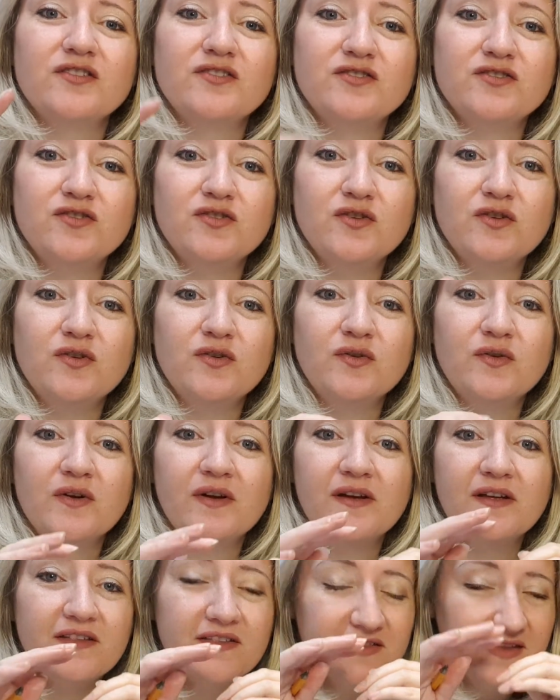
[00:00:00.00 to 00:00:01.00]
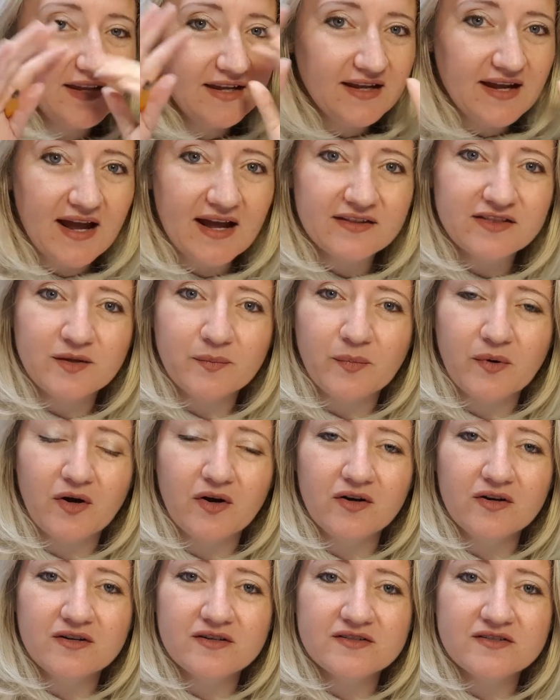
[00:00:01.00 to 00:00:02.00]
to think out the
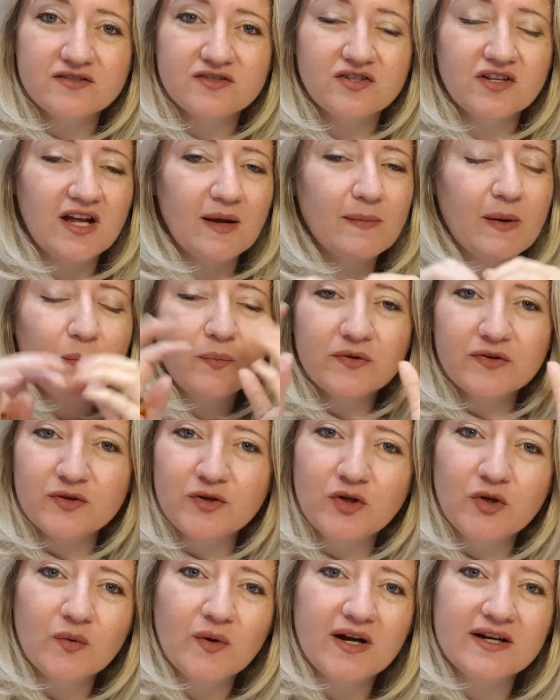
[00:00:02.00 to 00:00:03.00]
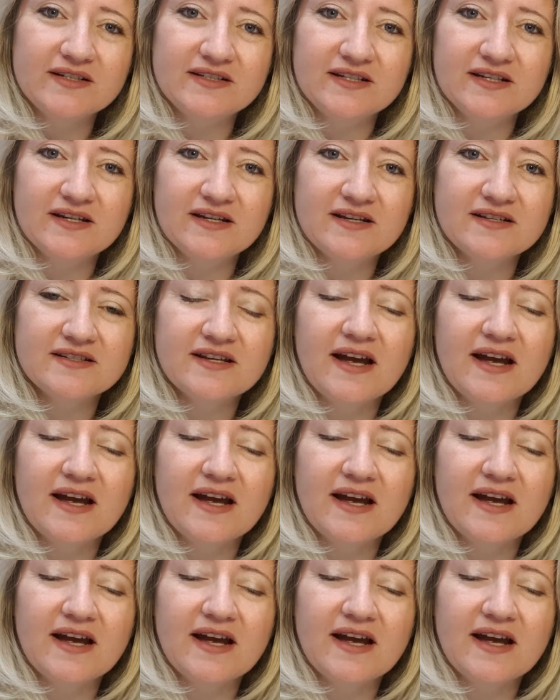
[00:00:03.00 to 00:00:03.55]
box, to come up with new ideas,